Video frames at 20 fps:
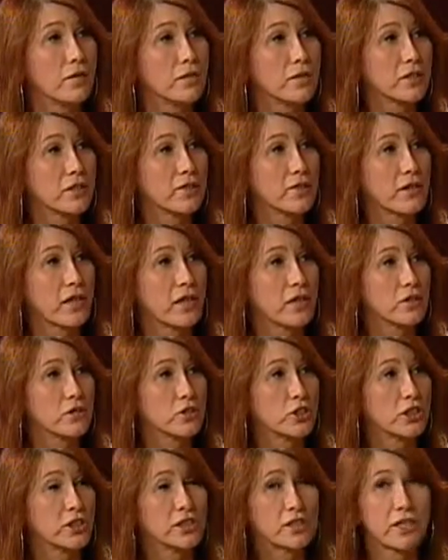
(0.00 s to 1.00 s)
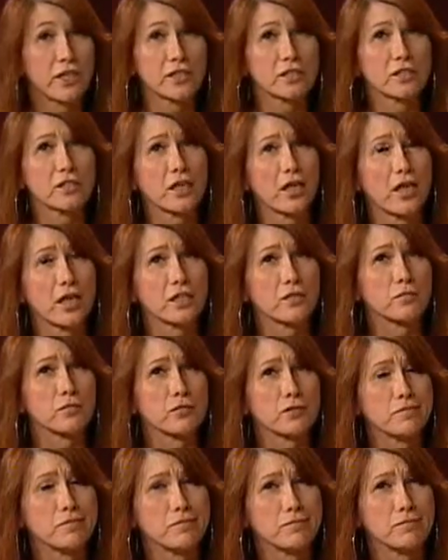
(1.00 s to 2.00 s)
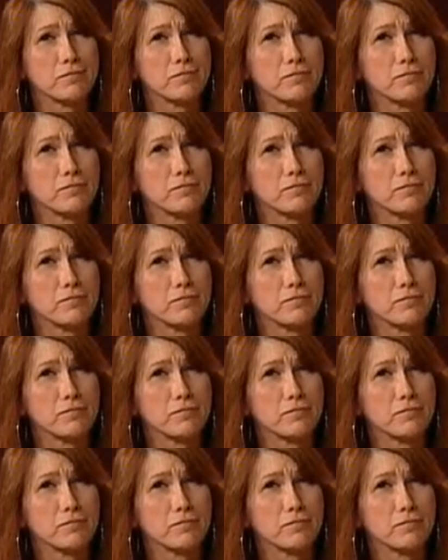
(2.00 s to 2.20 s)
and be giving out cheesecakes and condoms.